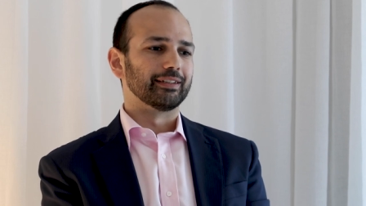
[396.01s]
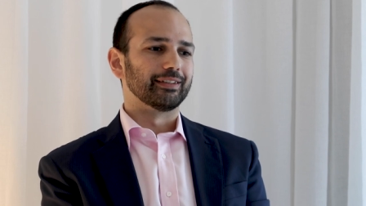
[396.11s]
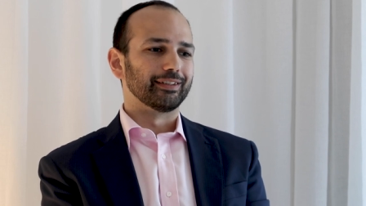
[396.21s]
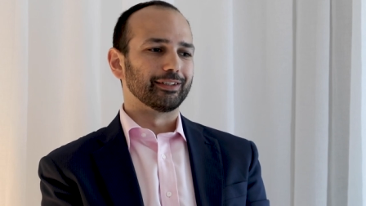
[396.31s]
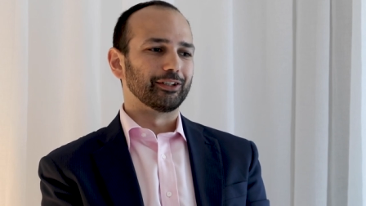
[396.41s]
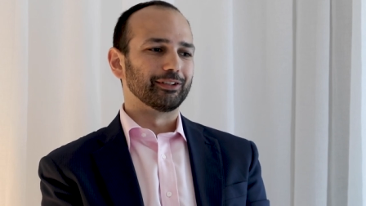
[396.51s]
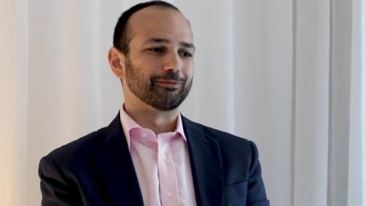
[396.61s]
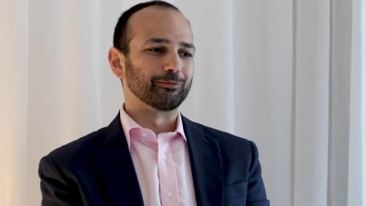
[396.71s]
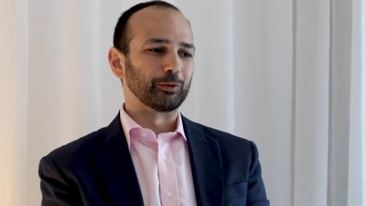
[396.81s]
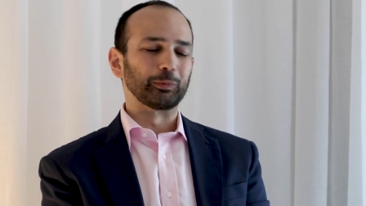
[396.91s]

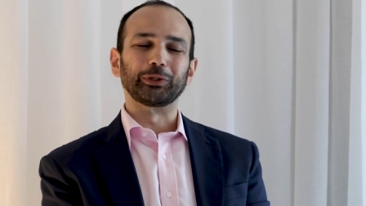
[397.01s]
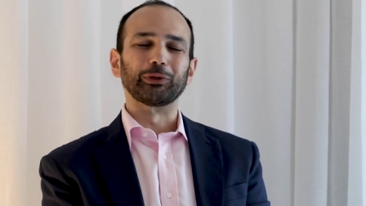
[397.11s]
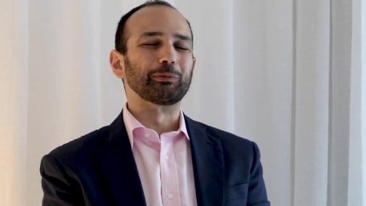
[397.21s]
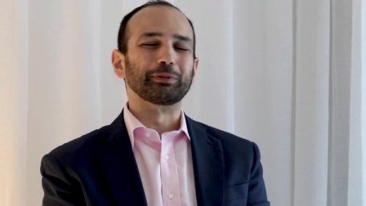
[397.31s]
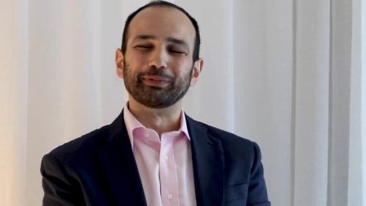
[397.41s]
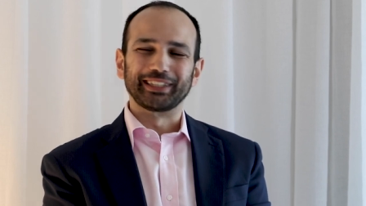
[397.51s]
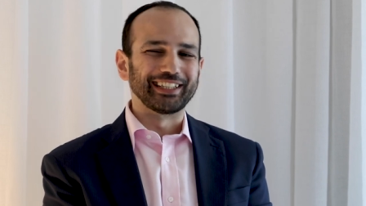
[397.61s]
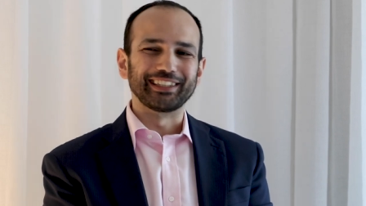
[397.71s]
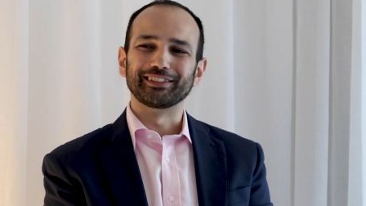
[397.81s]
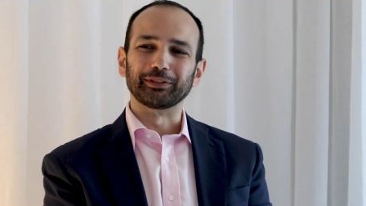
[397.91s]
what we call
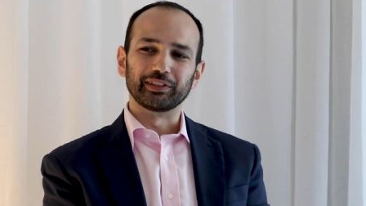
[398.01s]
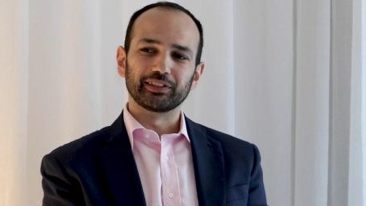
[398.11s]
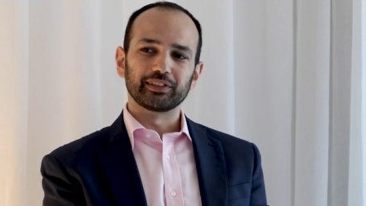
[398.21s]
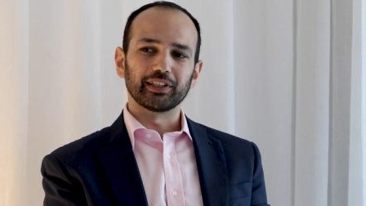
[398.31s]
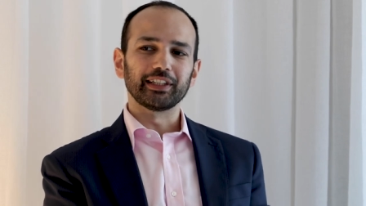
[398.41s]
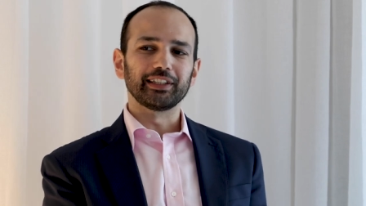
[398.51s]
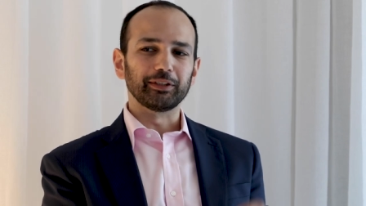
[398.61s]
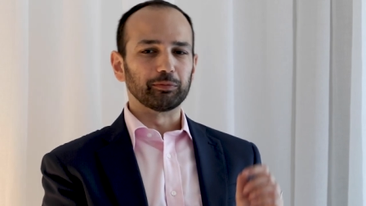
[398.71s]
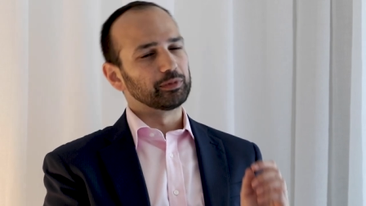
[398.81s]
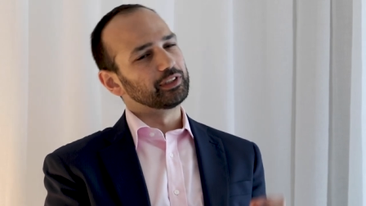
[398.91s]
optomechanics so it's
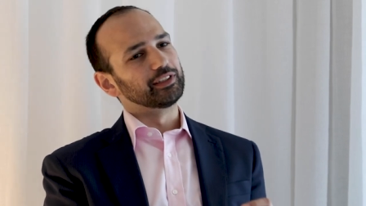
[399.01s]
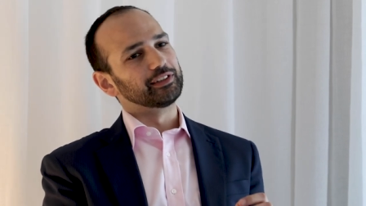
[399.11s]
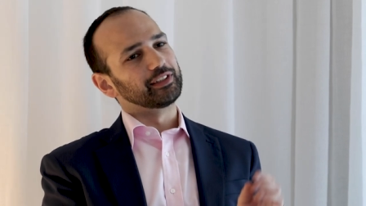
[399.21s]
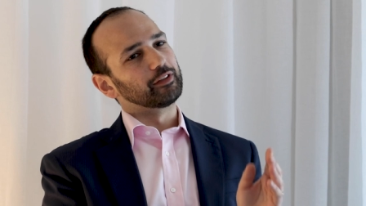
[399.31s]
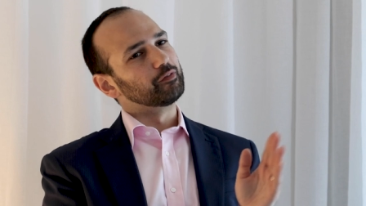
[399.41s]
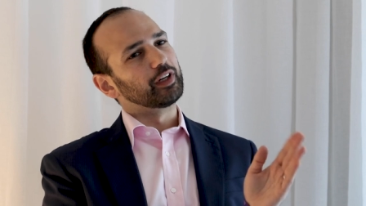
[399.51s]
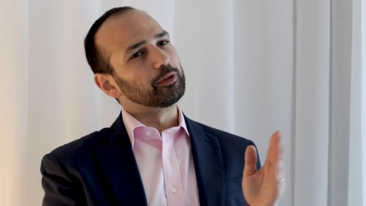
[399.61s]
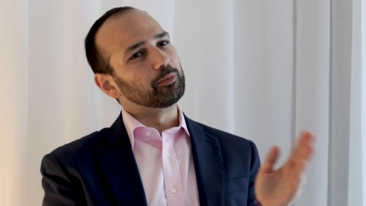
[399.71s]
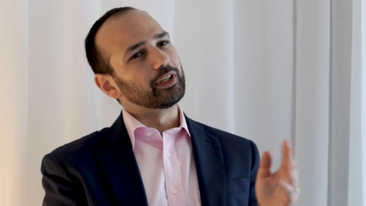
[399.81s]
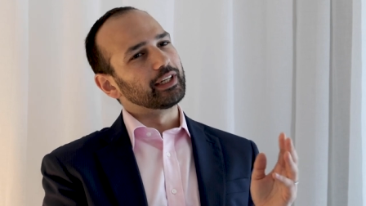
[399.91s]
tiny mirrors that
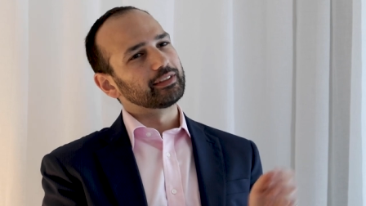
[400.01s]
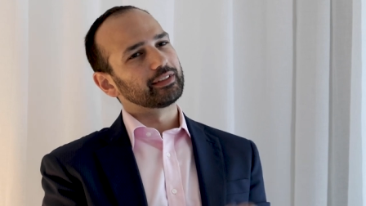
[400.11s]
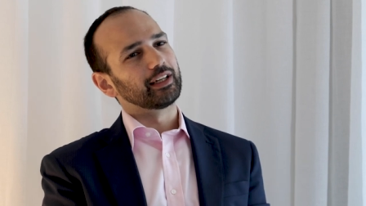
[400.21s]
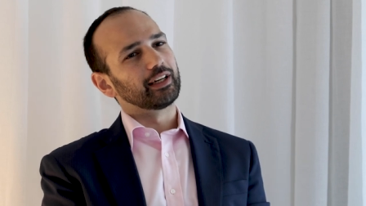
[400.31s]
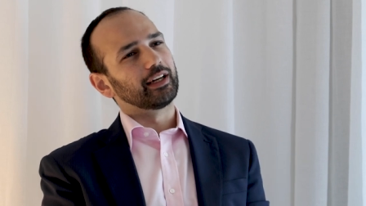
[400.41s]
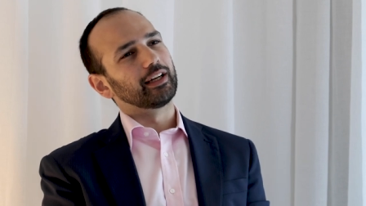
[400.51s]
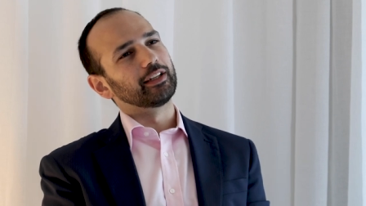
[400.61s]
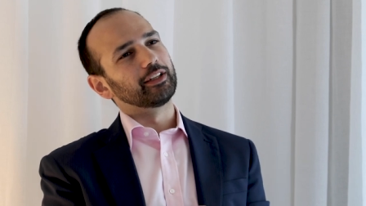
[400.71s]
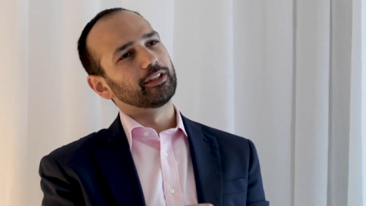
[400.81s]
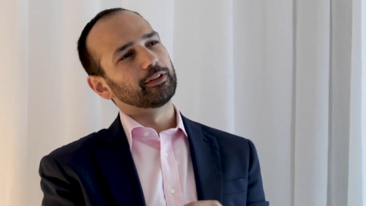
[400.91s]
vibrate
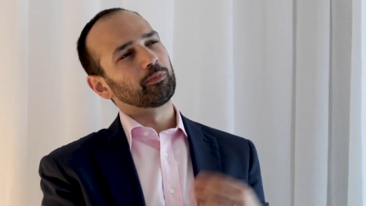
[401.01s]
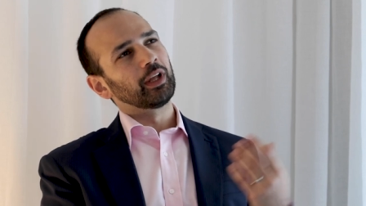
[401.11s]
and